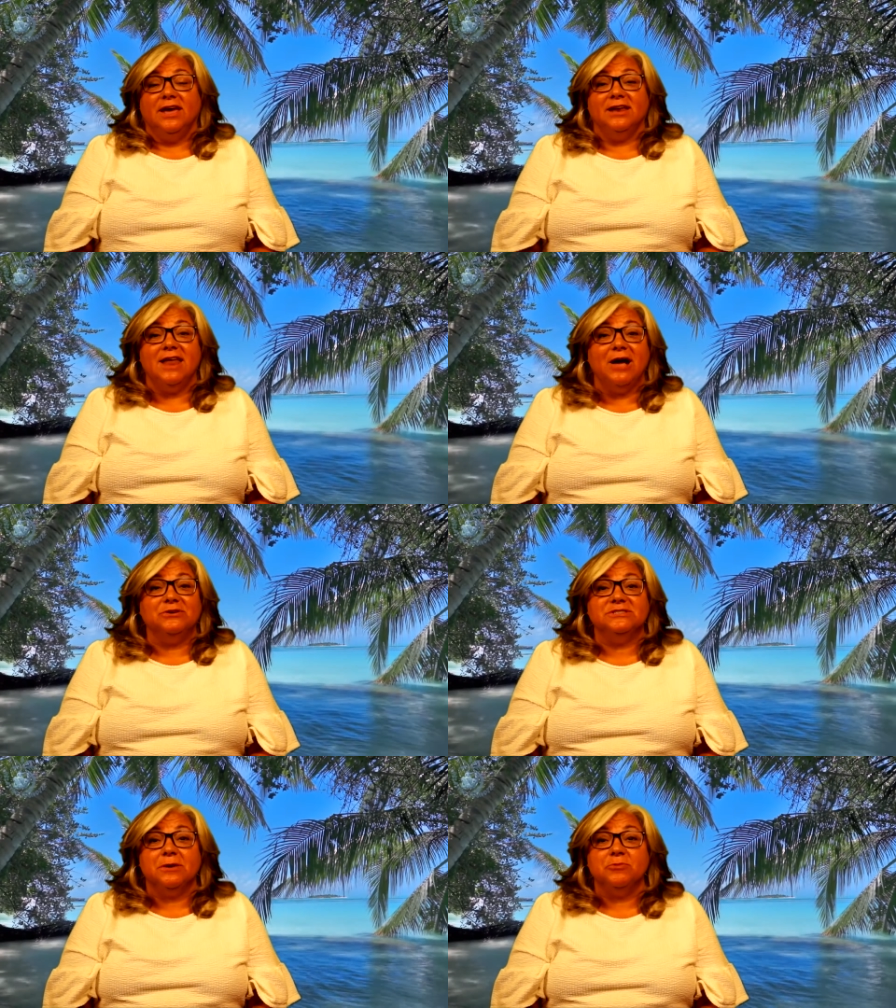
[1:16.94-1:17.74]
And
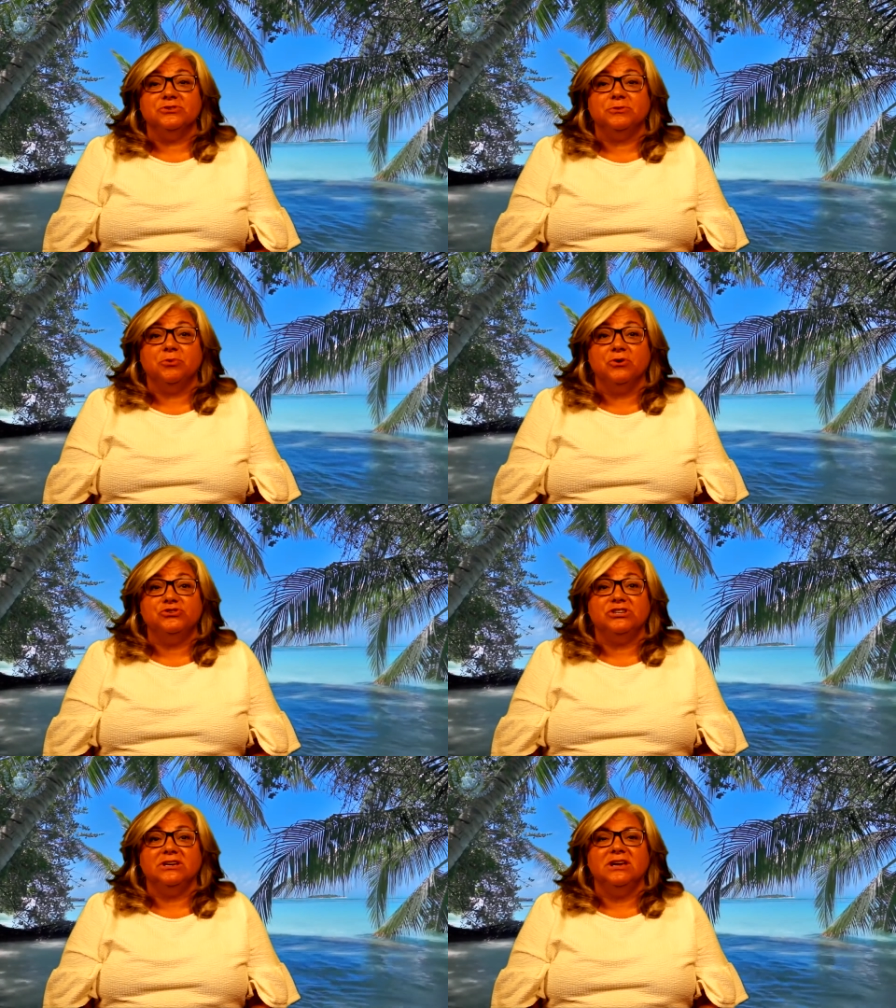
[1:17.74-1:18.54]
now, as summer is
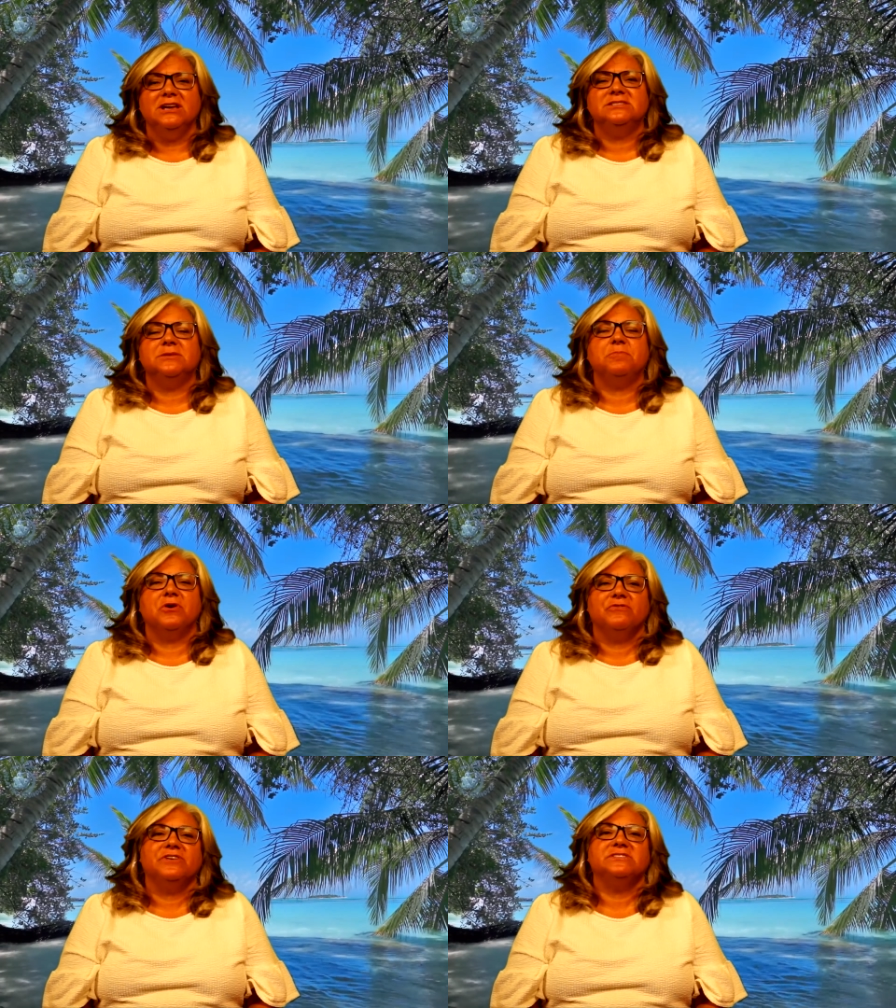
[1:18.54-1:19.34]
approaching, it's the
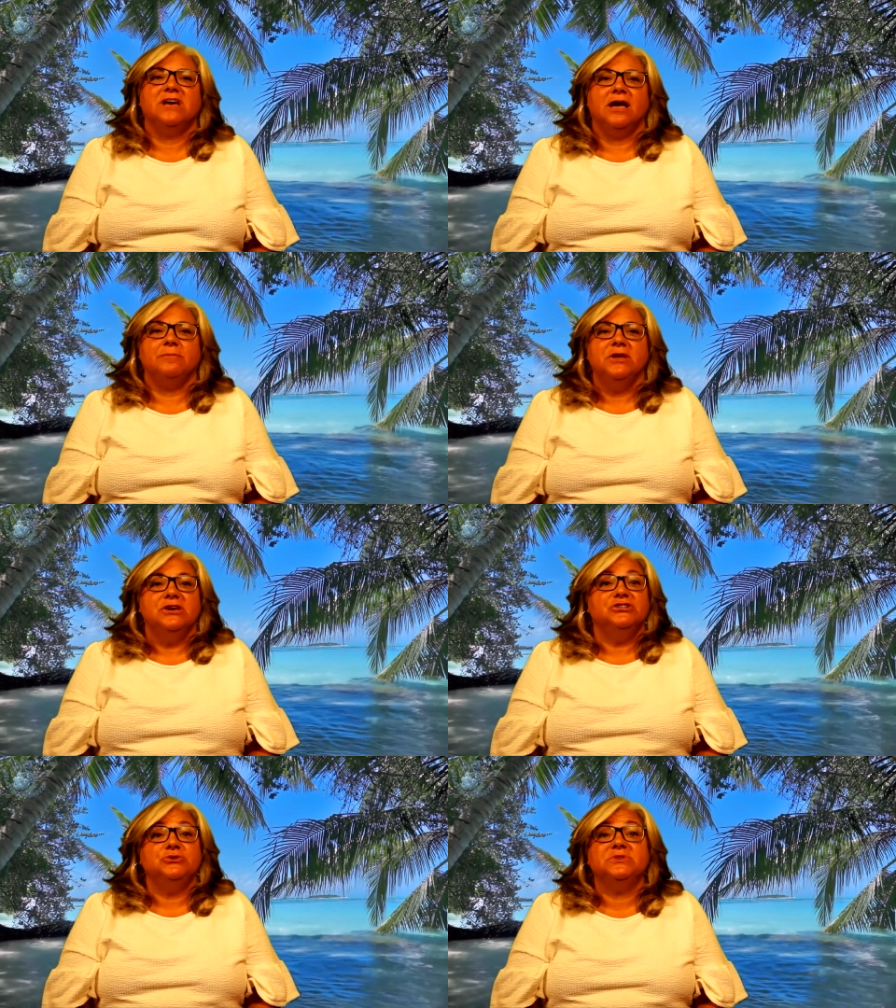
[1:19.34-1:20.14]
perfect time
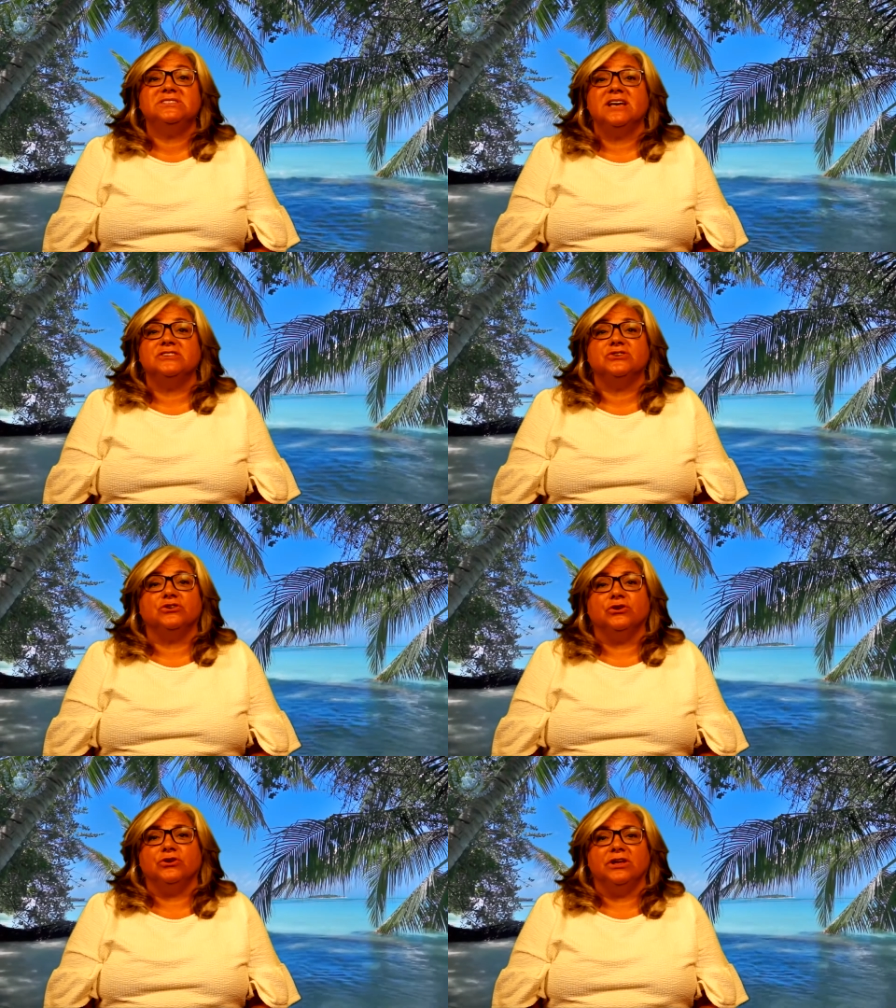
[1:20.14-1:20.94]
to assess
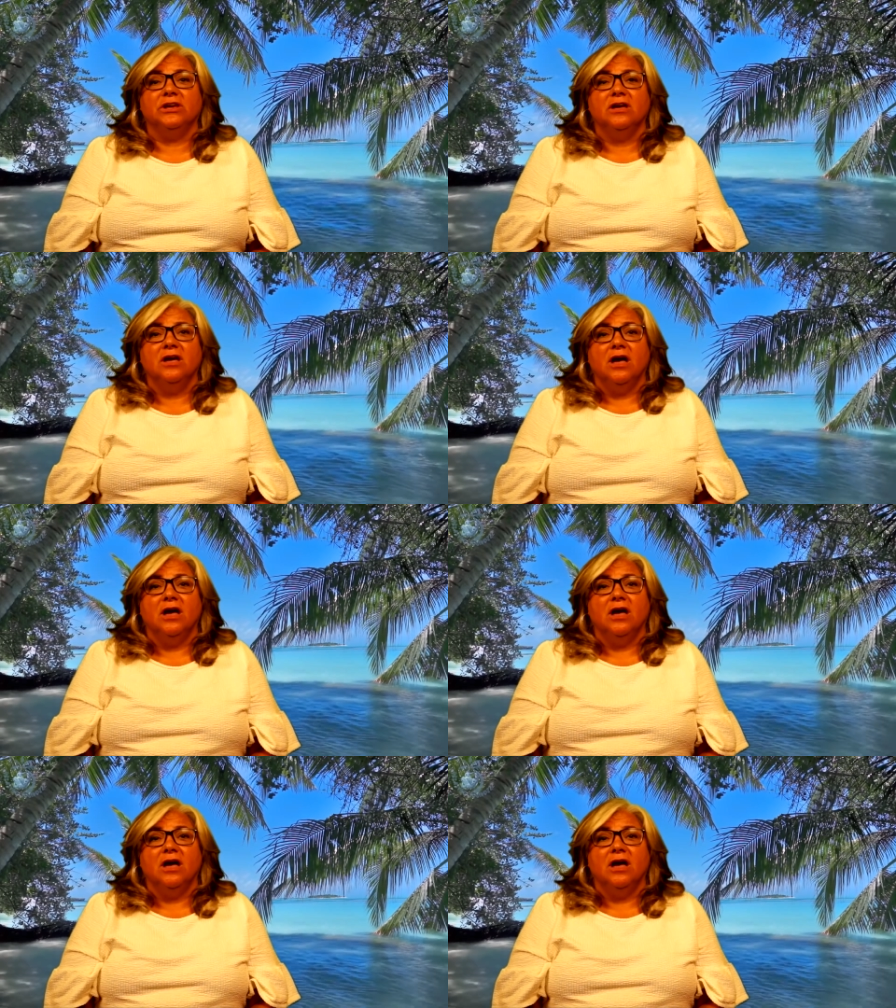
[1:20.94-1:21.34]
our learning.